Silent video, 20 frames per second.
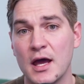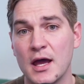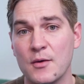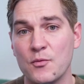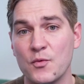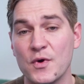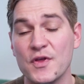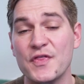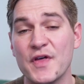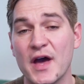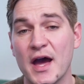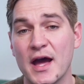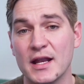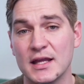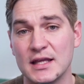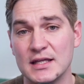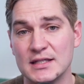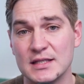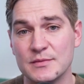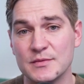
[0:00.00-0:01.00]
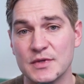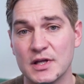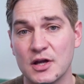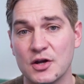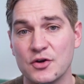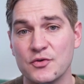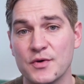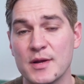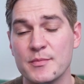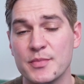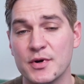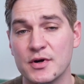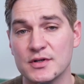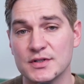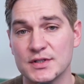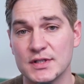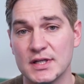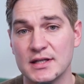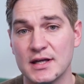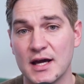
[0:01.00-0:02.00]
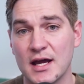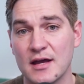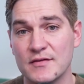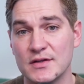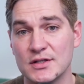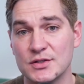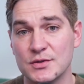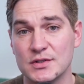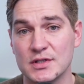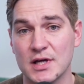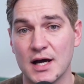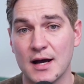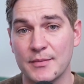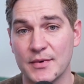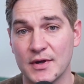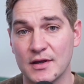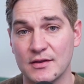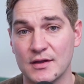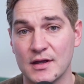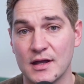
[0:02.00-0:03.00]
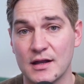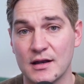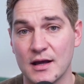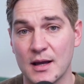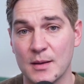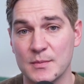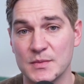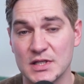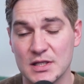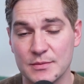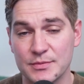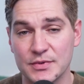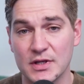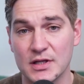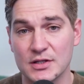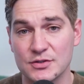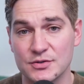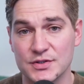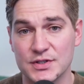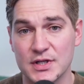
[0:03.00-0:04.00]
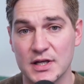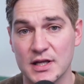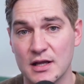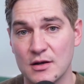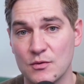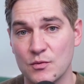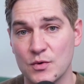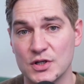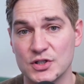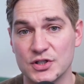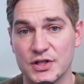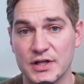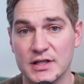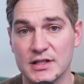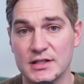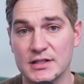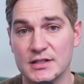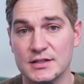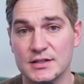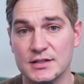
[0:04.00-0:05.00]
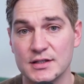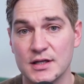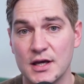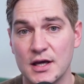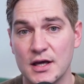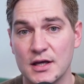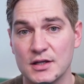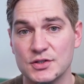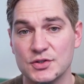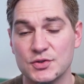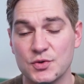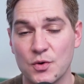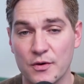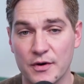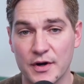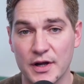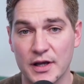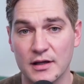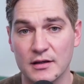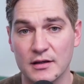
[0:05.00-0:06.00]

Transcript: With that, he seems like a great person to dive into a topic that I'm deeply interested in, which is story